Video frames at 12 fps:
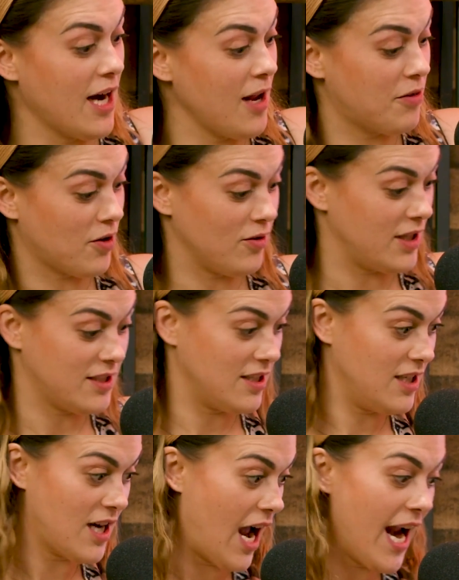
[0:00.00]
I throw this
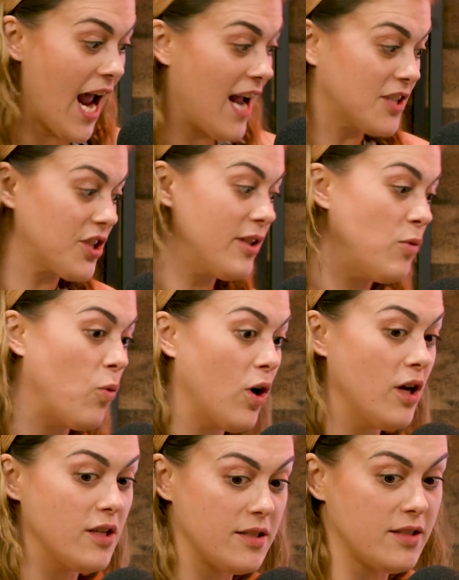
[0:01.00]
in? I actually
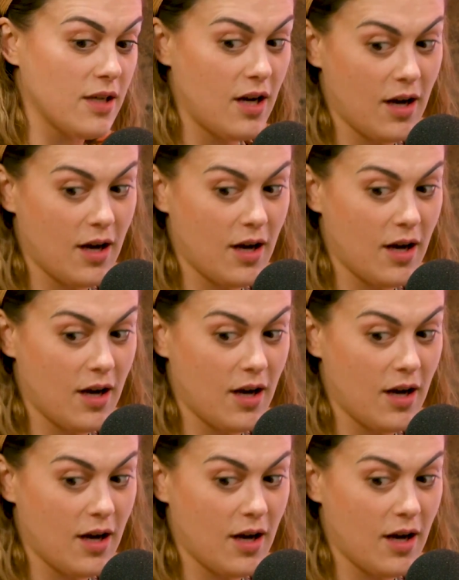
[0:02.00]
was